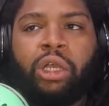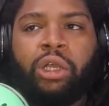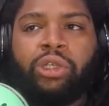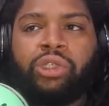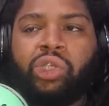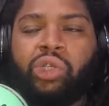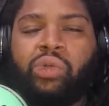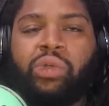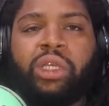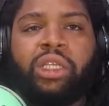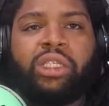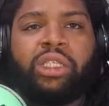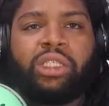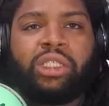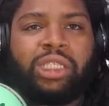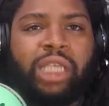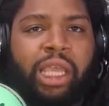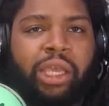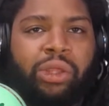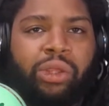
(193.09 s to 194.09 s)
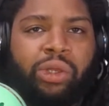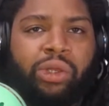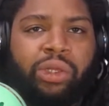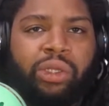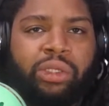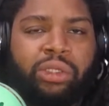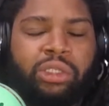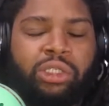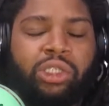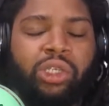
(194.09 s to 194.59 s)
So you get to say
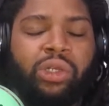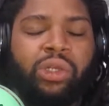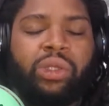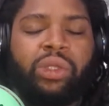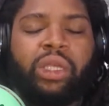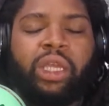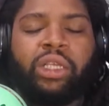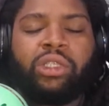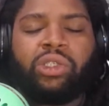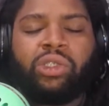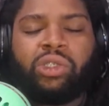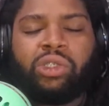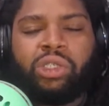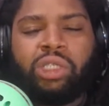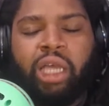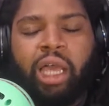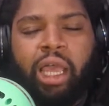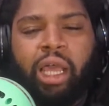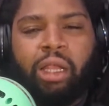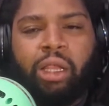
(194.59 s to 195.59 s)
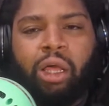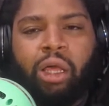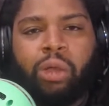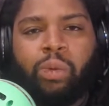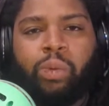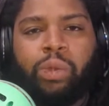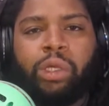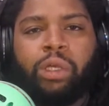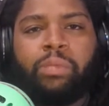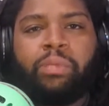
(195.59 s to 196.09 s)
certain things in your dialogue
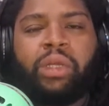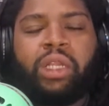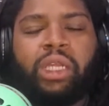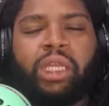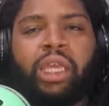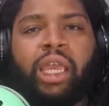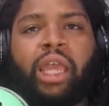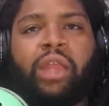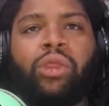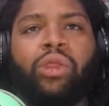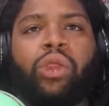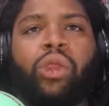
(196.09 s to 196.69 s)
wheel, but again,